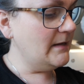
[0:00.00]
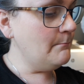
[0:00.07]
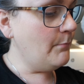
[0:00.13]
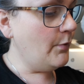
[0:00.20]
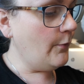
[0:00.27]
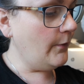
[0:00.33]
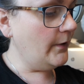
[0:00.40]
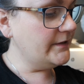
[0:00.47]

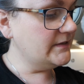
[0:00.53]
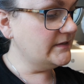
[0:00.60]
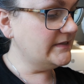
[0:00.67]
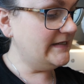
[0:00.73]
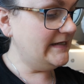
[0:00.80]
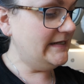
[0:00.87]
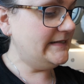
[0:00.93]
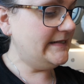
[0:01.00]

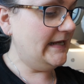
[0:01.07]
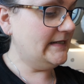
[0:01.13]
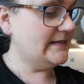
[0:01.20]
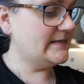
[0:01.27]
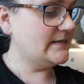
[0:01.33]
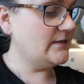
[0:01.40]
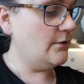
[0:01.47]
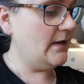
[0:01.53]
important
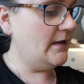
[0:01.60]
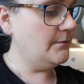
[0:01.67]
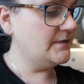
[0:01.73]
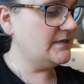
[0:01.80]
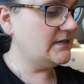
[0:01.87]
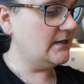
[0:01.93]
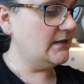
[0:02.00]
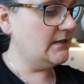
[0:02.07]
details, so I
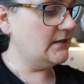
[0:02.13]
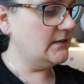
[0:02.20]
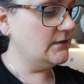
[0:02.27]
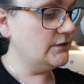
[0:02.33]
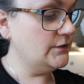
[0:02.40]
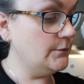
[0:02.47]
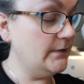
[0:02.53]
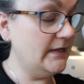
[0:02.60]
was
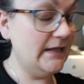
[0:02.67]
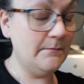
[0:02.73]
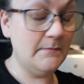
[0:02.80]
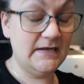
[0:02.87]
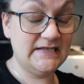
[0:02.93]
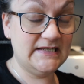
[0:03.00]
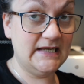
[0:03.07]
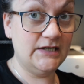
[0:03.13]

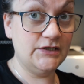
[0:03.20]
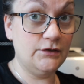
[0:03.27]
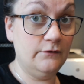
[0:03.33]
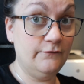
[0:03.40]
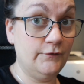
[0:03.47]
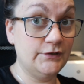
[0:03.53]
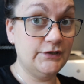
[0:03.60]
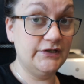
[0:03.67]
doing my
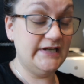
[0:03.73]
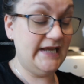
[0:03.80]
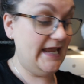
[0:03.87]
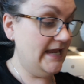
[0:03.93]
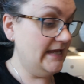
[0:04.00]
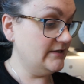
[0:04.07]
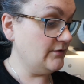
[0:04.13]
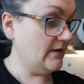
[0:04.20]
schedule for
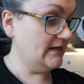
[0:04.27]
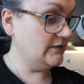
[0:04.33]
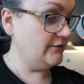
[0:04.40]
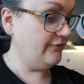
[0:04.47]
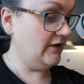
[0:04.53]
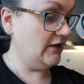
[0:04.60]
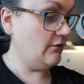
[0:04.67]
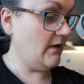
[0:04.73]
today, trying
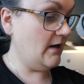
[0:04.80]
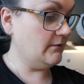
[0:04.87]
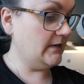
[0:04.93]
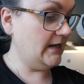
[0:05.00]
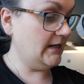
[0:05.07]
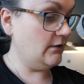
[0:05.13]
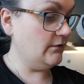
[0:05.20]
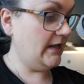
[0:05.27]
to figure
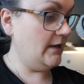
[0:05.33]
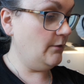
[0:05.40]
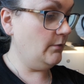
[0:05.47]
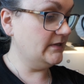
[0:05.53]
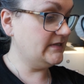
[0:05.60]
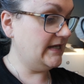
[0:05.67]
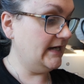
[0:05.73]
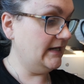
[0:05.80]
out like, okay,
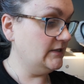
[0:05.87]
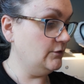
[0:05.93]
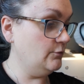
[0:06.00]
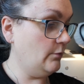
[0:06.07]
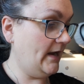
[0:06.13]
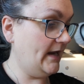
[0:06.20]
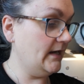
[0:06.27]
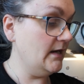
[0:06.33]
what can I
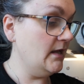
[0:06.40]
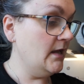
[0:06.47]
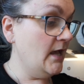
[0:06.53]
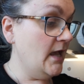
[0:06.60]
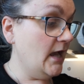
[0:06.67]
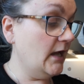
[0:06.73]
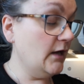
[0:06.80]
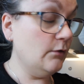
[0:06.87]
do when?
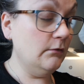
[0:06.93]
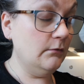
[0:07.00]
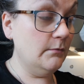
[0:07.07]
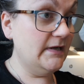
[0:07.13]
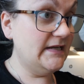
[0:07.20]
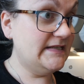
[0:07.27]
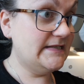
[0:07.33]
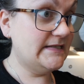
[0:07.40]
I
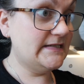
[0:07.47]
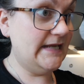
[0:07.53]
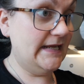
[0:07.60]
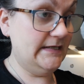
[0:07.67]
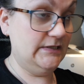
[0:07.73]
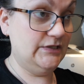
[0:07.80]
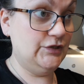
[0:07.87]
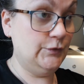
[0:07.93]
always
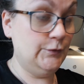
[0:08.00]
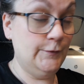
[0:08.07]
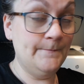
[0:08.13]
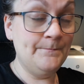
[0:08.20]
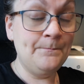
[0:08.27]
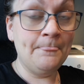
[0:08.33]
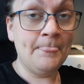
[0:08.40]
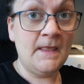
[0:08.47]
tend
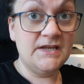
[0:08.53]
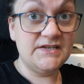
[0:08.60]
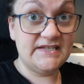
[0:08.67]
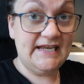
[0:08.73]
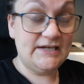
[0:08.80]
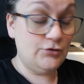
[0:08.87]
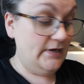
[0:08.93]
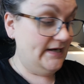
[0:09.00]
to
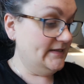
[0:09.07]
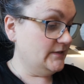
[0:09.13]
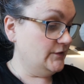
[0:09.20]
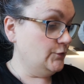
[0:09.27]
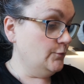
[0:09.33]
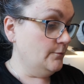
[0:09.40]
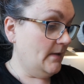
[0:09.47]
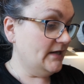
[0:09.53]
schedule in
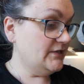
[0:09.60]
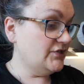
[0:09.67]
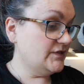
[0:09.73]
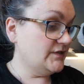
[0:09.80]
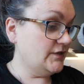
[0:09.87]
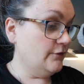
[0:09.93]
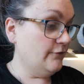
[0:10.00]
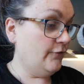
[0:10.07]
too
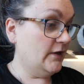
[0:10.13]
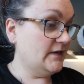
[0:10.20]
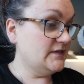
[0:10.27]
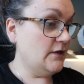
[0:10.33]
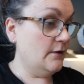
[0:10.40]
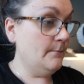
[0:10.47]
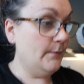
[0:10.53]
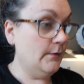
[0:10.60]
much. So for
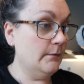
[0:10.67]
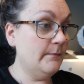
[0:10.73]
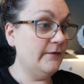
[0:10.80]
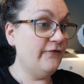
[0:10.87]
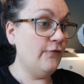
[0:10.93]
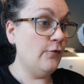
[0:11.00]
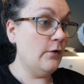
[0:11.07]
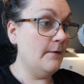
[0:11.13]
example,
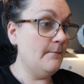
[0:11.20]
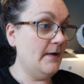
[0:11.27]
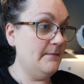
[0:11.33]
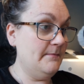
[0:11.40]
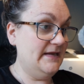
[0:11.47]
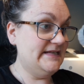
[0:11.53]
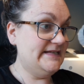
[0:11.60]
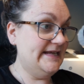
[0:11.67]
before
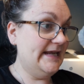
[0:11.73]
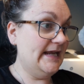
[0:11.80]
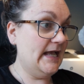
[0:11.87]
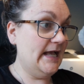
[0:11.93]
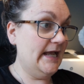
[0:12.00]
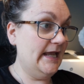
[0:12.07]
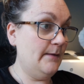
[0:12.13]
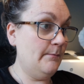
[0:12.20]
my meeting,
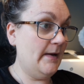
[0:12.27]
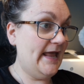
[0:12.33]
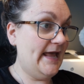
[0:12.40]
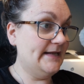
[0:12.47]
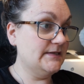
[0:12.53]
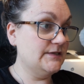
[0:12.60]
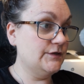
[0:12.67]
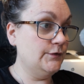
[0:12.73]
I had
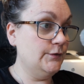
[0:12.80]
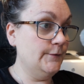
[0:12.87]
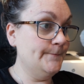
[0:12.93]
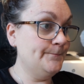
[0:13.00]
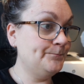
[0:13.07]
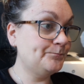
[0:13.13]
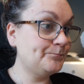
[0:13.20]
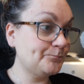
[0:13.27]
planned
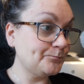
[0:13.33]
to